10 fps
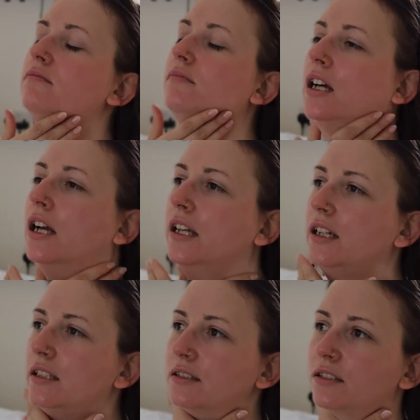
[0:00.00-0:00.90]
I
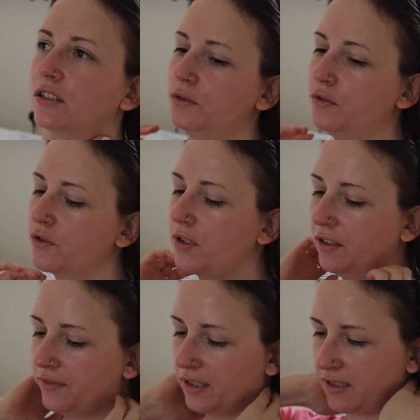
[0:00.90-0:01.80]
had huge
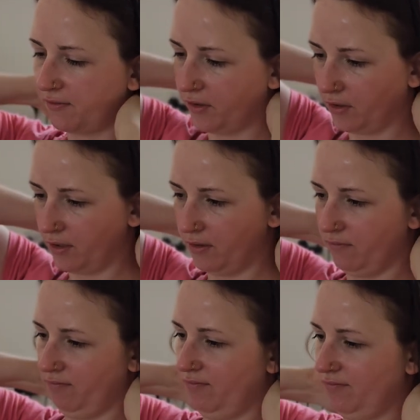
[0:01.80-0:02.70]
cravings for
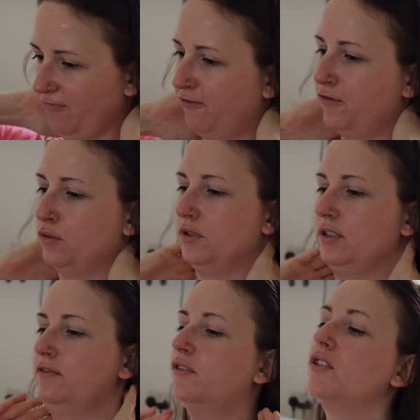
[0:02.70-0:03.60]

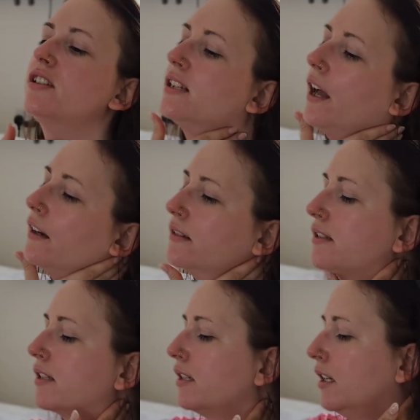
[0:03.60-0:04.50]
food, for snacks.